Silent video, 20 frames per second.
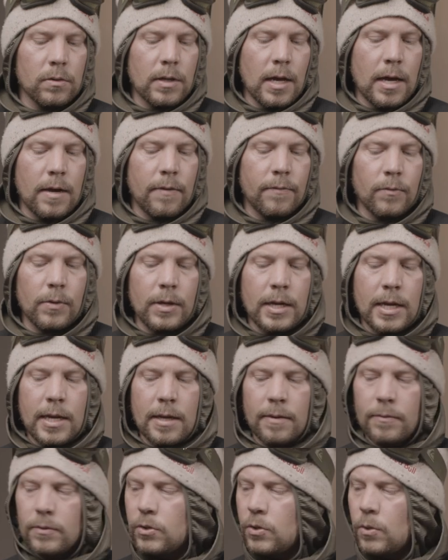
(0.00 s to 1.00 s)
kind of
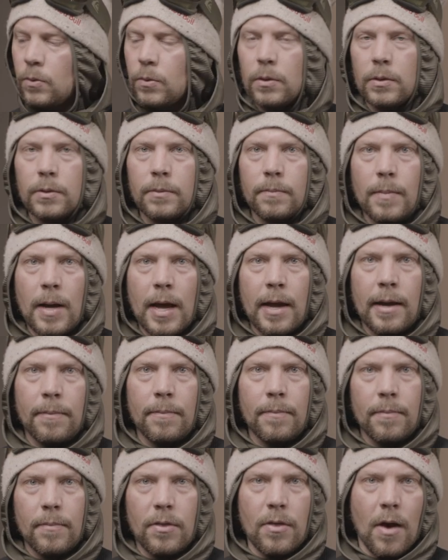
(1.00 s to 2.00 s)
retooled my
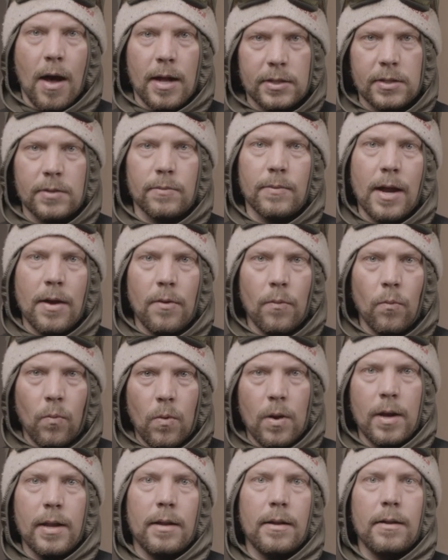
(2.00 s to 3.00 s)
thoughts around
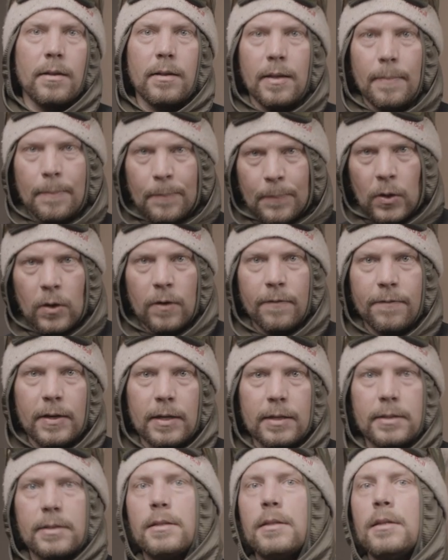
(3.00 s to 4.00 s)
what the
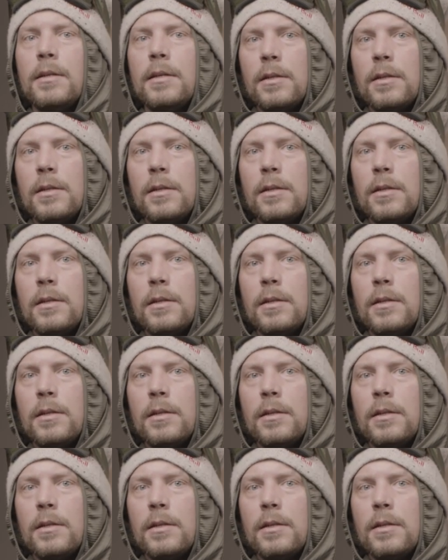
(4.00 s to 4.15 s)
perfect